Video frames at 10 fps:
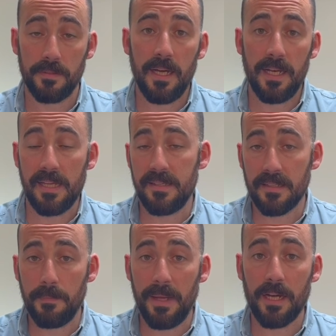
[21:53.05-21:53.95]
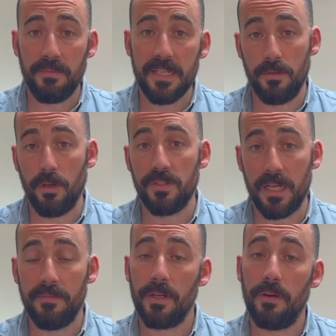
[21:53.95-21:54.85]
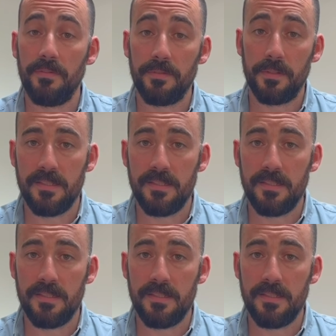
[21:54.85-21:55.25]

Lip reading: unless there's a compelling reason not to have it off.